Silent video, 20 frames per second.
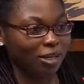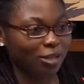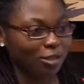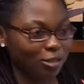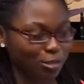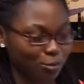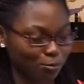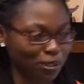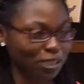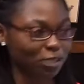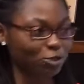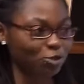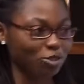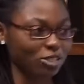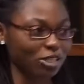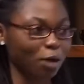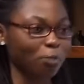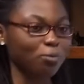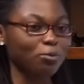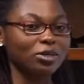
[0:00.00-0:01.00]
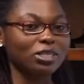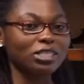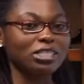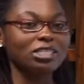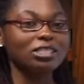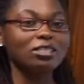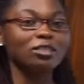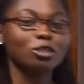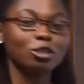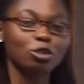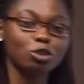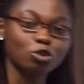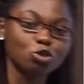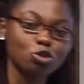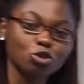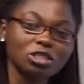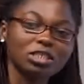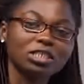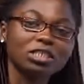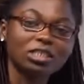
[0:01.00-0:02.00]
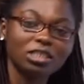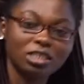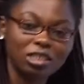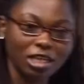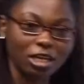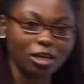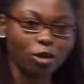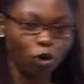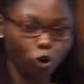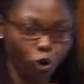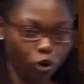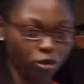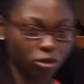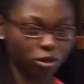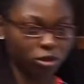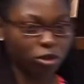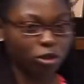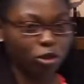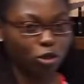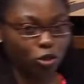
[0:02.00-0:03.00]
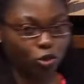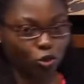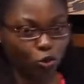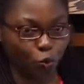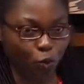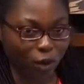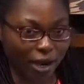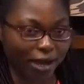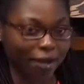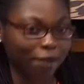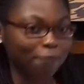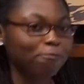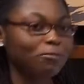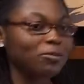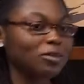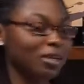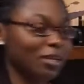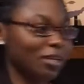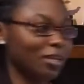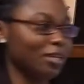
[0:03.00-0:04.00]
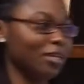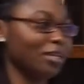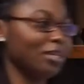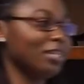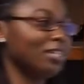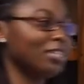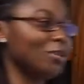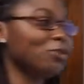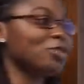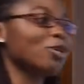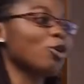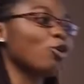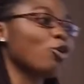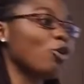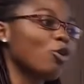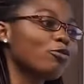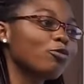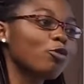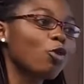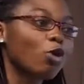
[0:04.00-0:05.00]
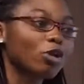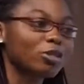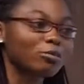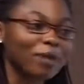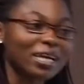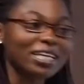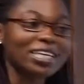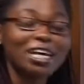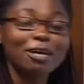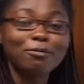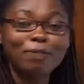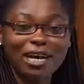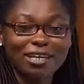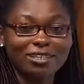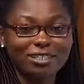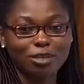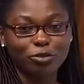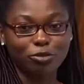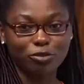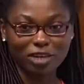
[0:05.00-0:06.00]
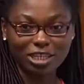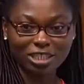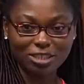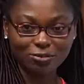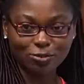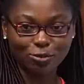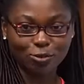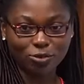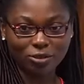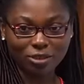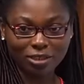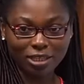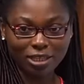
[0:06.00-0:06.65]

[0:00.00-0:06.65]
speak to somebody using the cloth you wear. There is a cloth called "My Neighbor is Ungrateful."